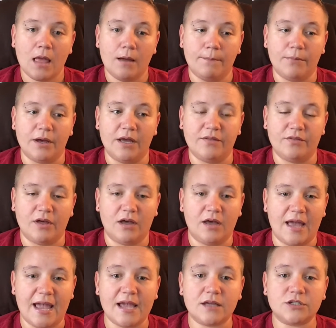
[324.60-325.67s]
but the
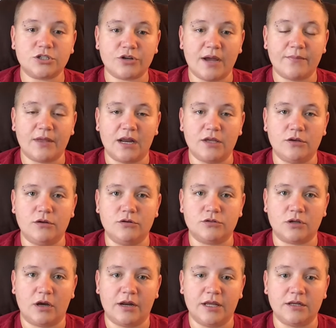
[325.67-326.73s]
hand strap that I use
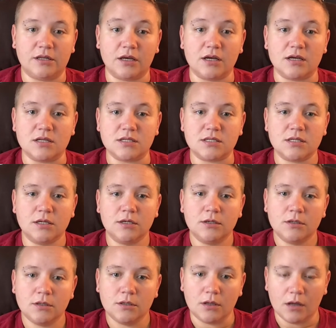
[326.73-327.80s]
on it does
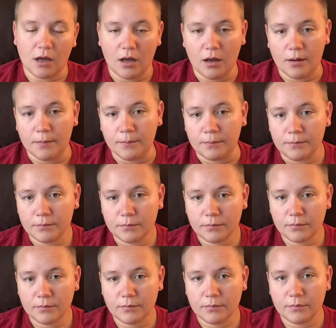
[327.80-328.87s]

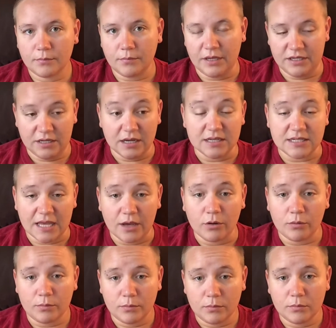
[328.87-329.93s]

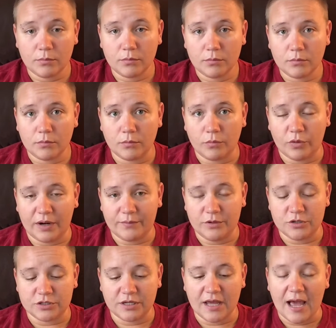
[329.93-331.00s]
help when I'm
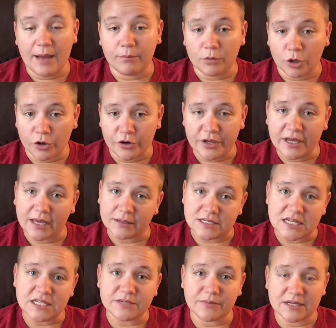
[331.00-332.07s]
using it. I'm learning and
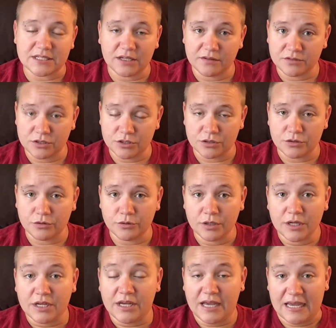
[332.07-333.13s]
teaching myself to do
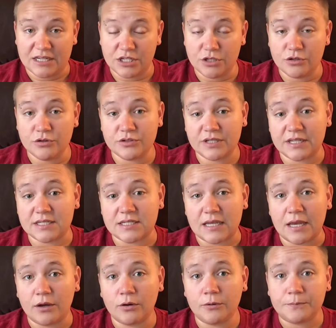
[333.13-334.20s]
and to use
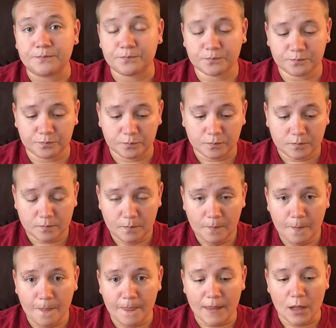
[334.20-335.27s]
Excel.
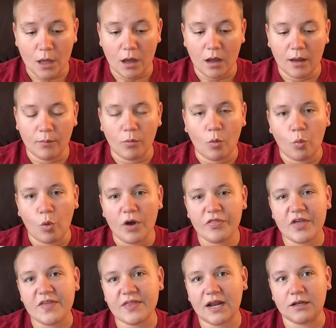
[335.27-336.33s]
One
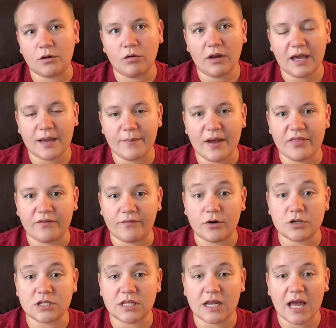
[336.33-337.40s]
thing that I don't like about the
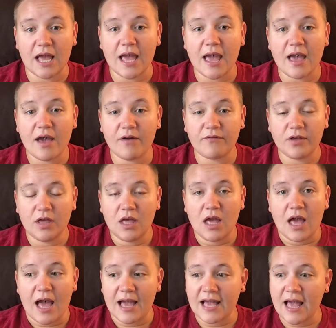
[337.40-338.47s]
version that I have,
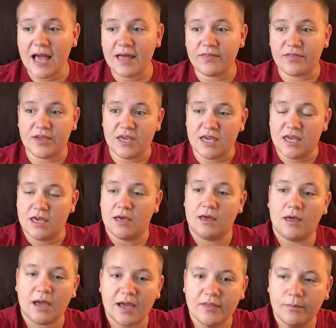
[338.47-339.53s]
I got the
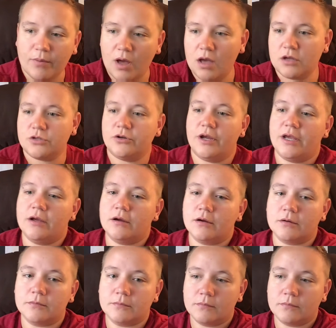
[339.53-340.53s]
box right here.